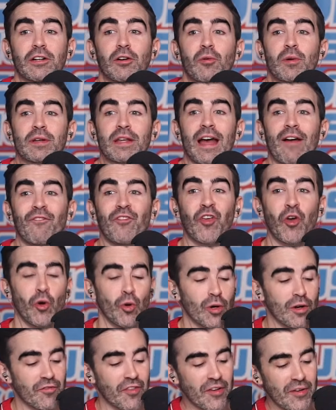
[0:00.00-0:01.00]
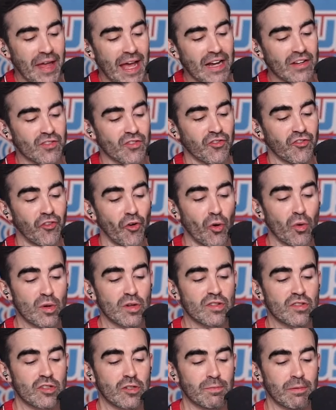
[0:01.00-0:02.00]
going to have 2 of the next 4
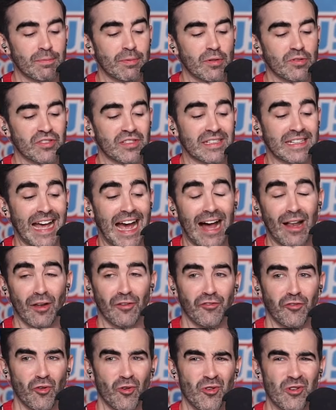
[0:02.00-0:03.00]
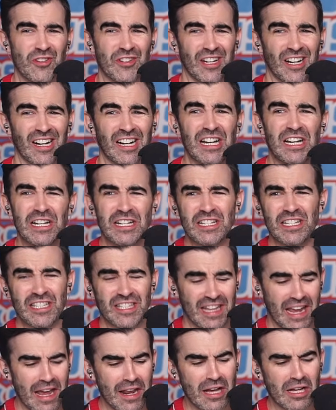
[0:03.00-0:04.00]
Super Bowls in California.
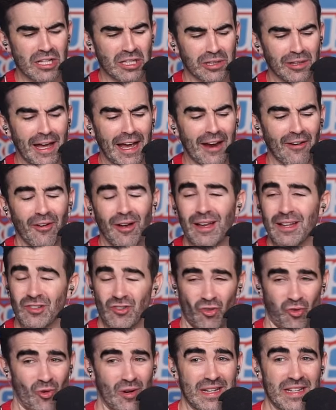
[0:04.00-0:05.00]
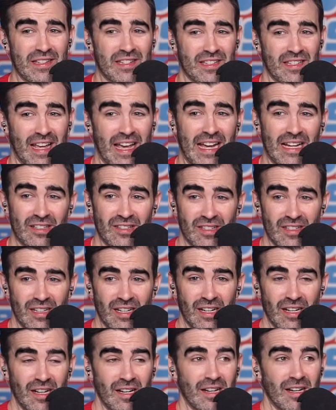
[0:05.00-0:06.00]
Santa Clara in 26.
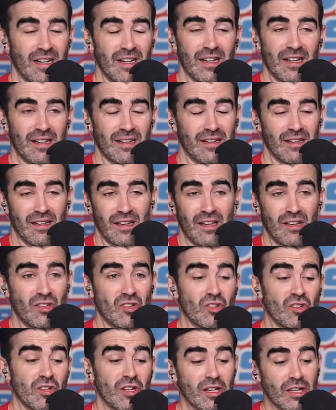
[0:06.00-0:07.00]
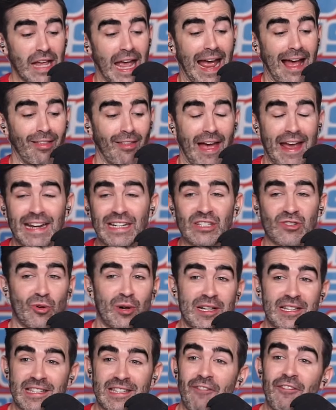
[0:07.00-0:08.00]
LA in
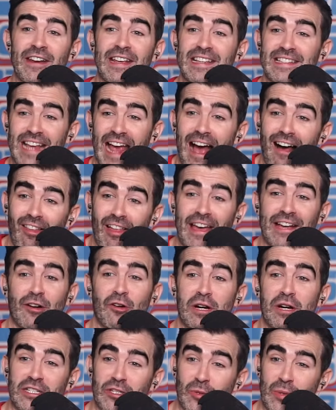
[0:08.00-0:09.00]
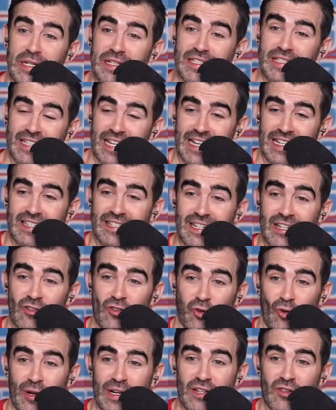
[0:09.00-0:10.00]
27. Is LA going to exist in
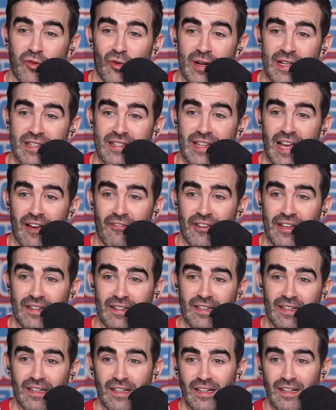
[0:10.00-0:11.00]
2027?